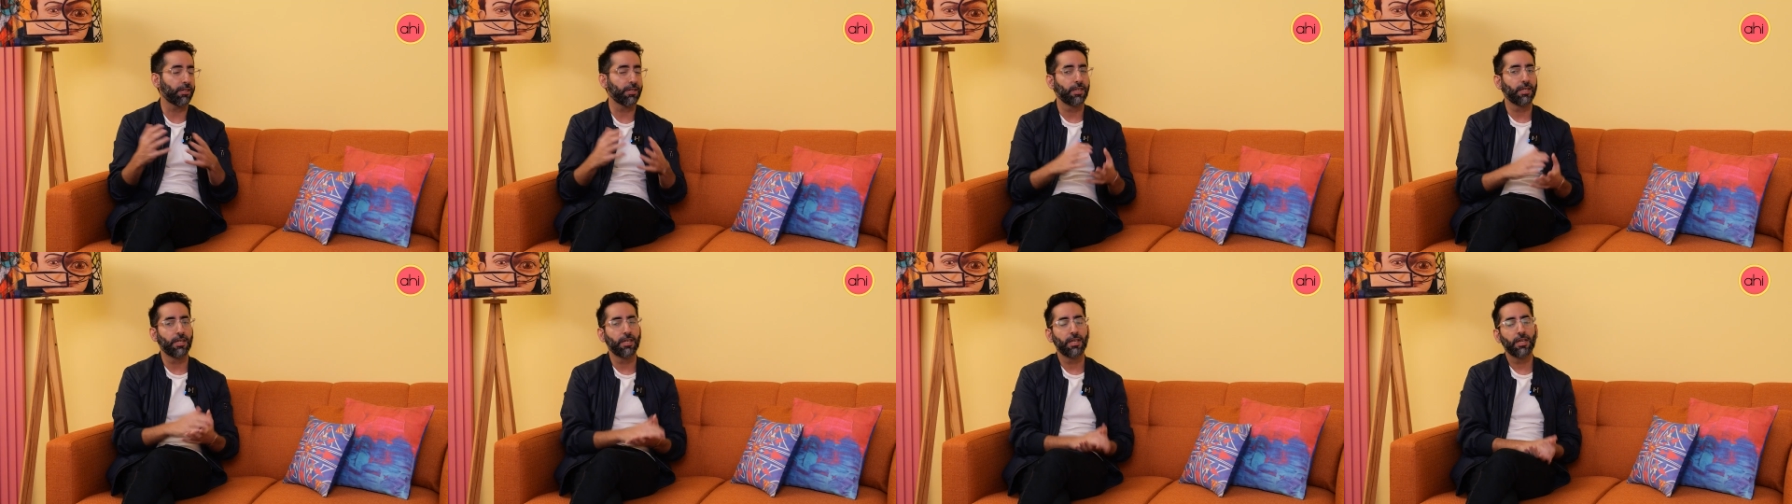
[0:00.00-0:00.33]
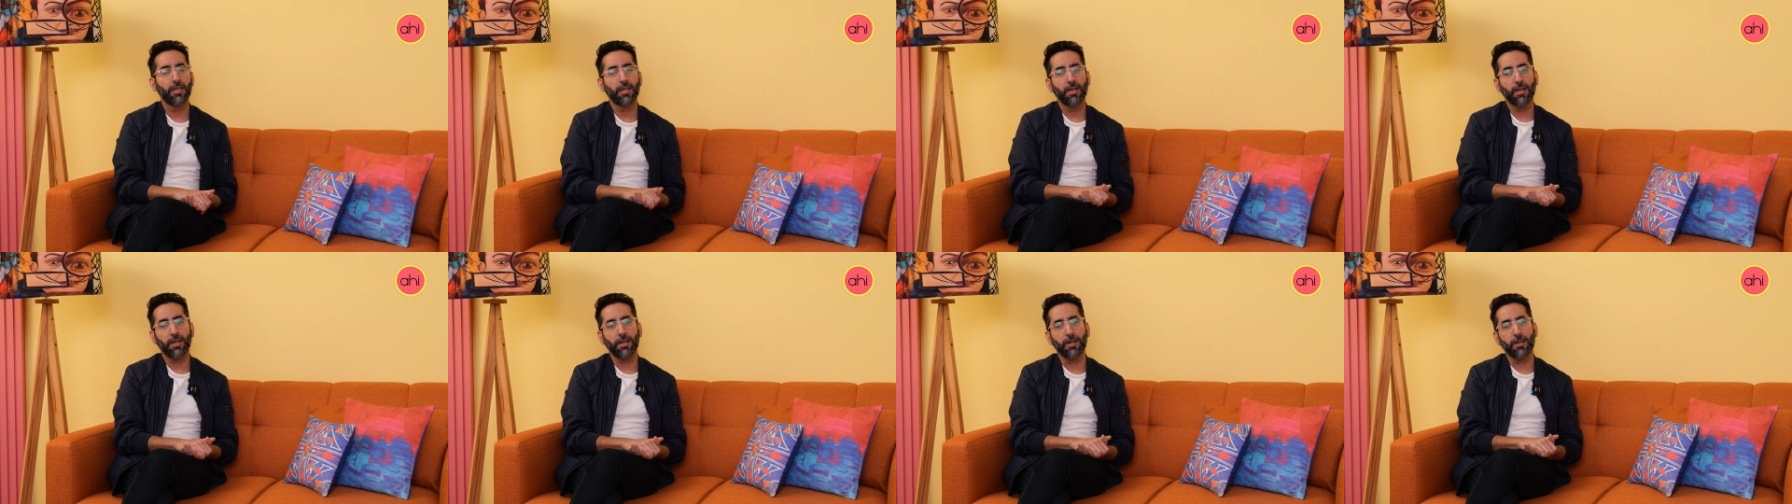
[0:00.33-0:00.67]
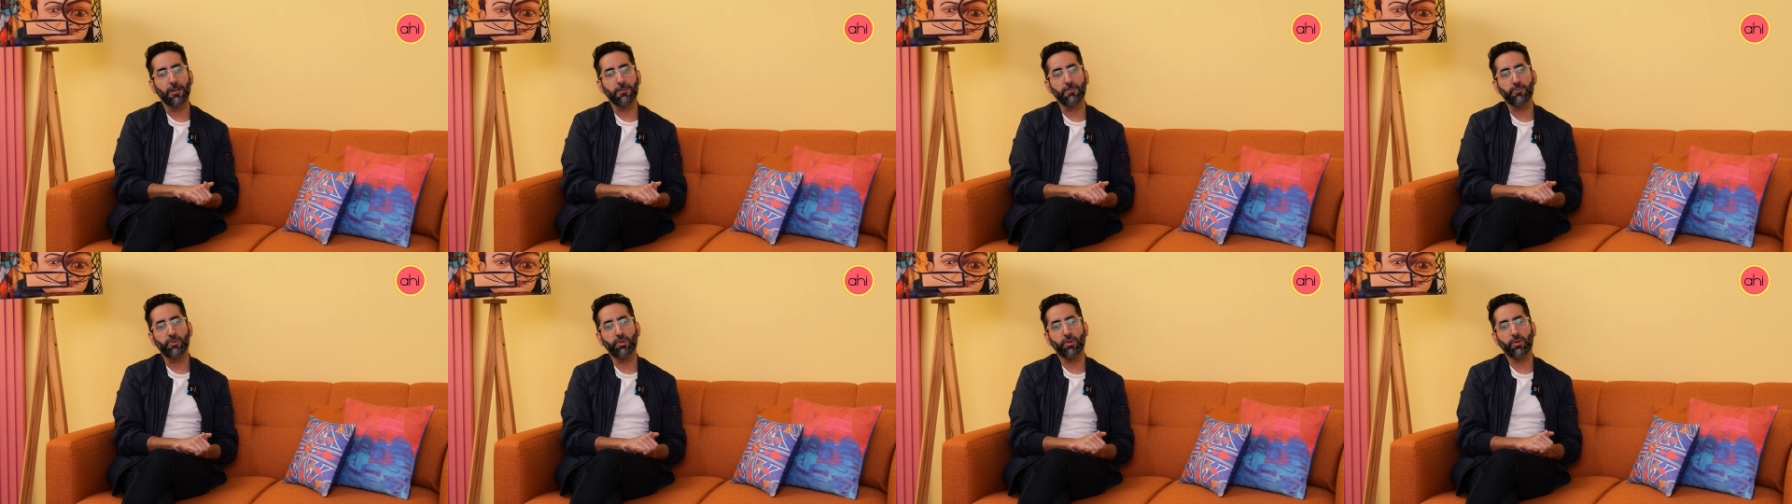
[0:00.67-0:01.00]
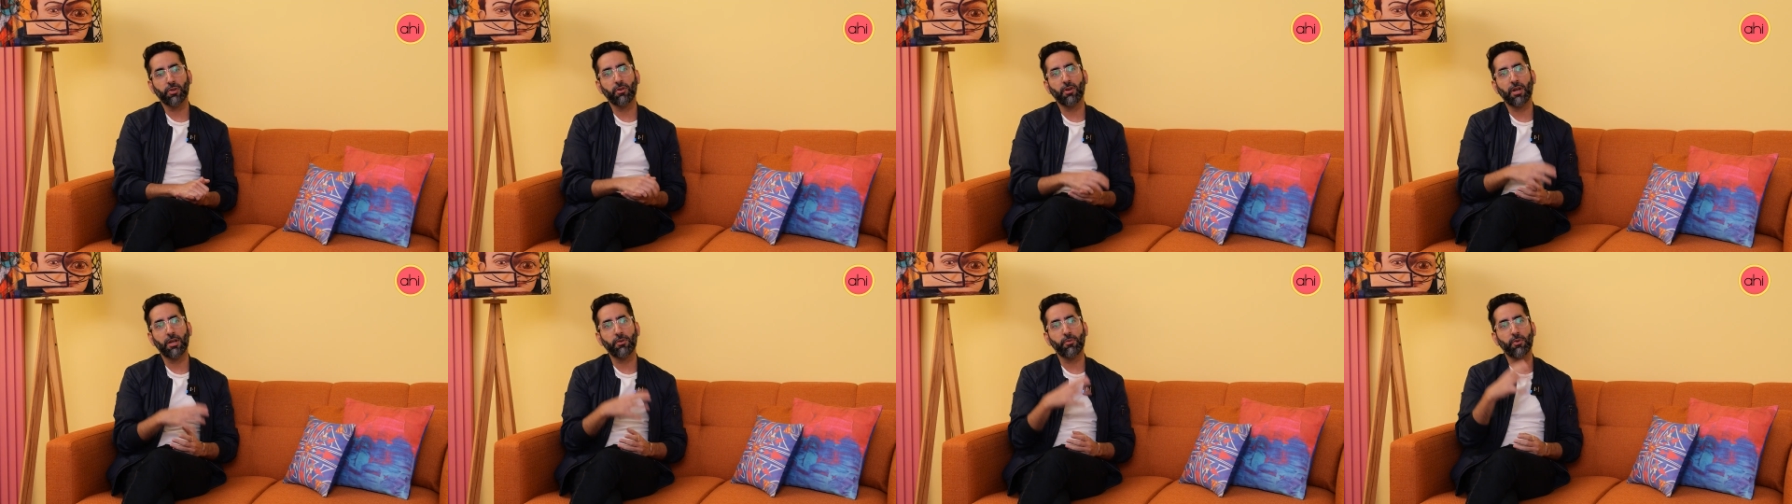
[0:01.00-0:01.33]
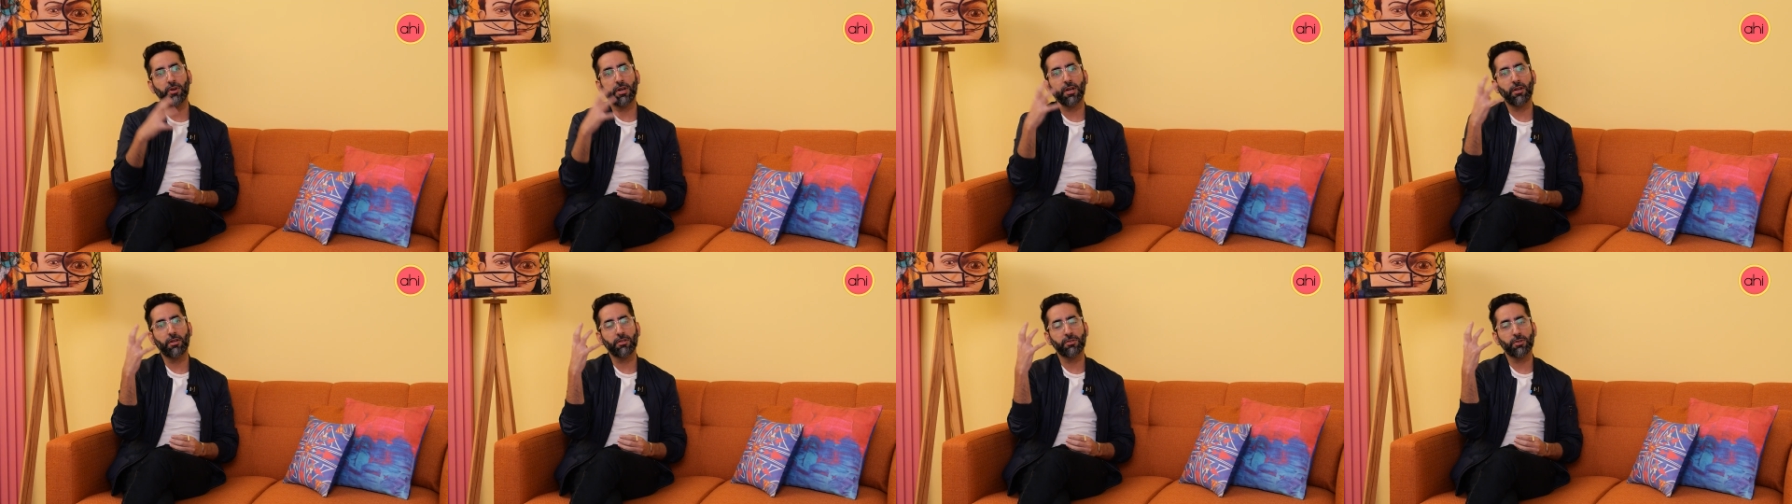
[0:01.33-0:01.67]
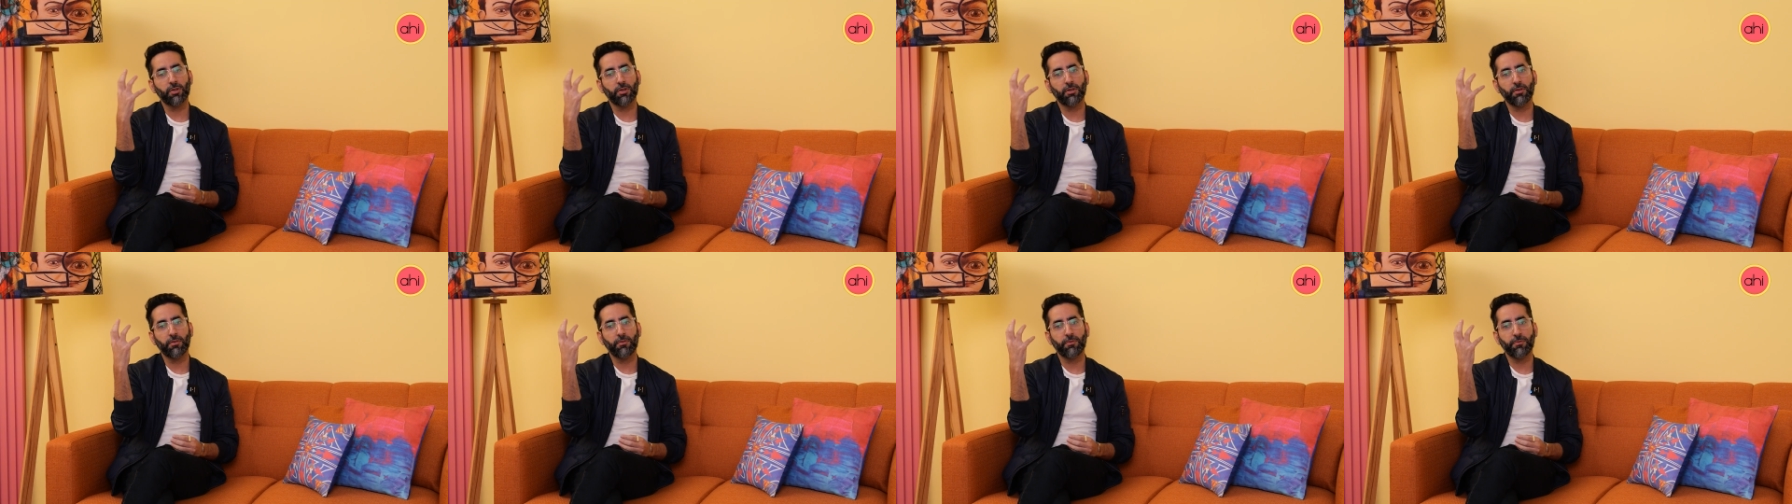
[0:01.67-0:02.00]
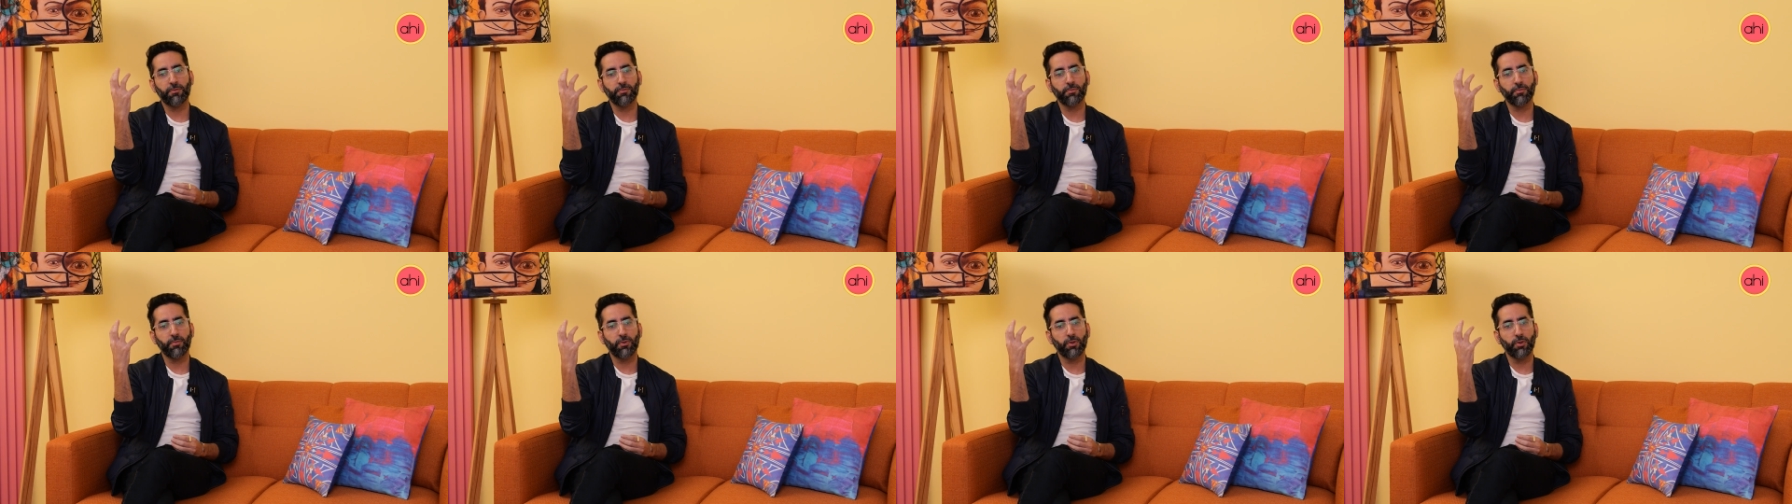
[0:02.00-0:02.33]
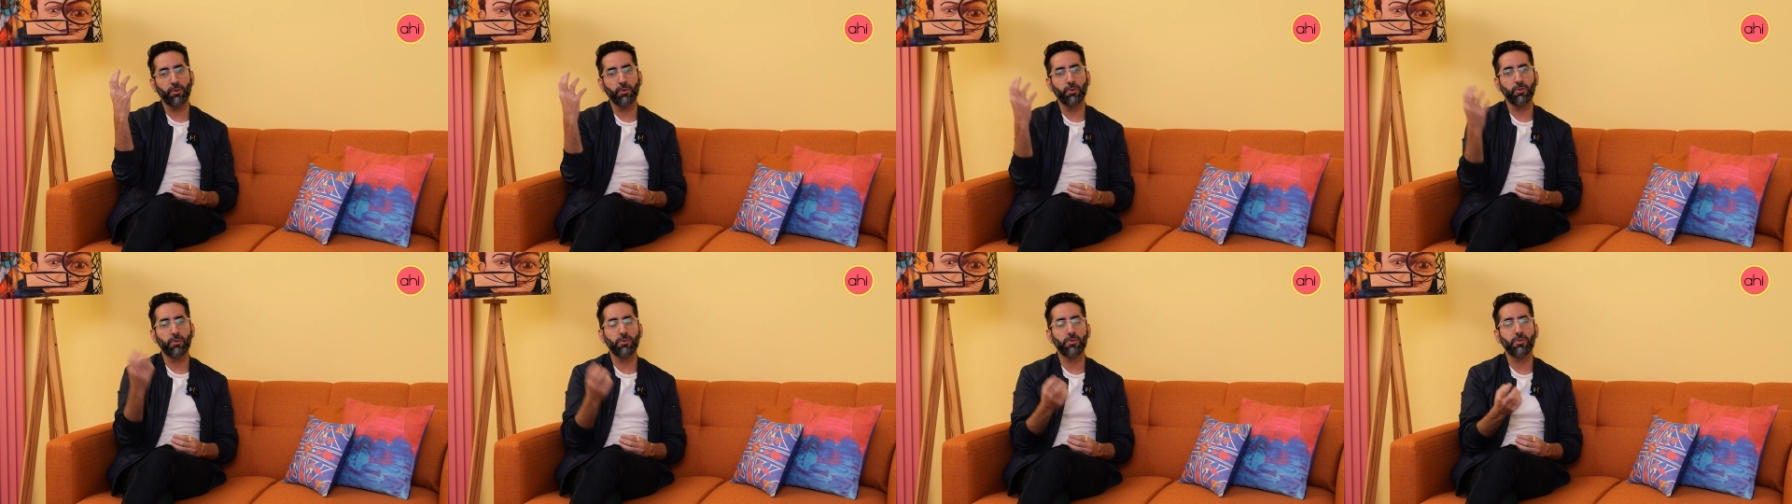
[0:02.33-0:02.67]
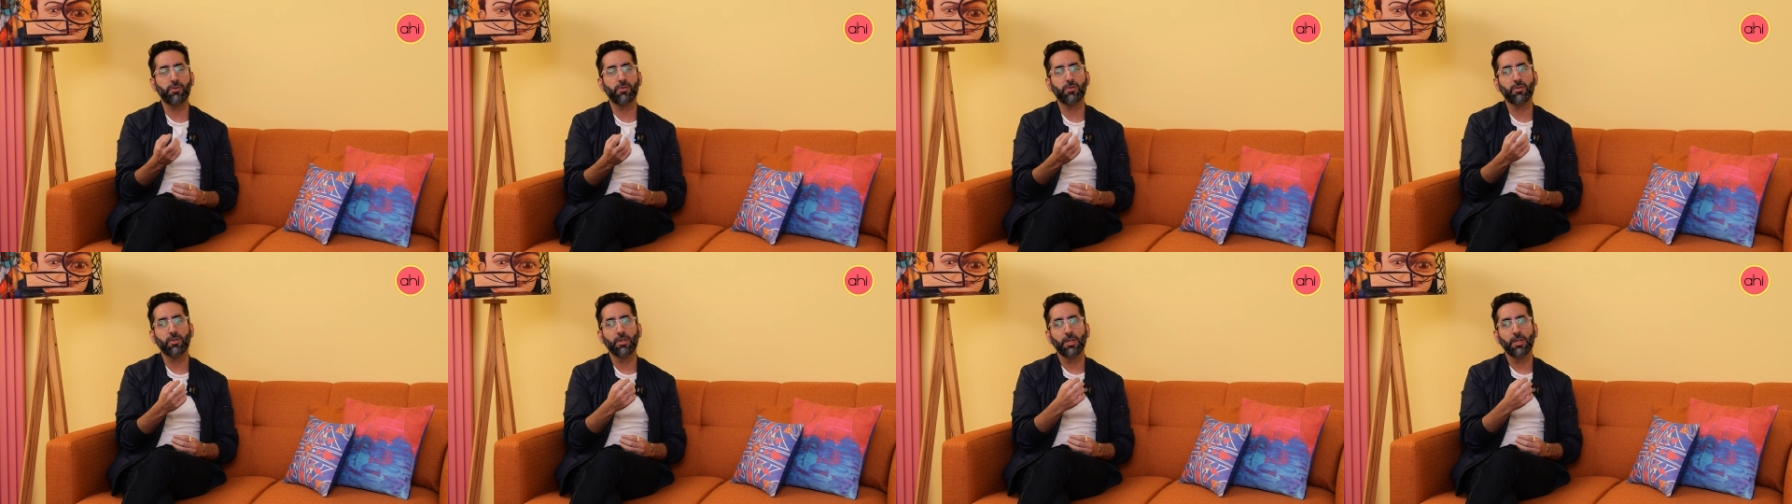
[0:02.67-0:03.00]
Yeah. So, you know, I wanted to sort of use...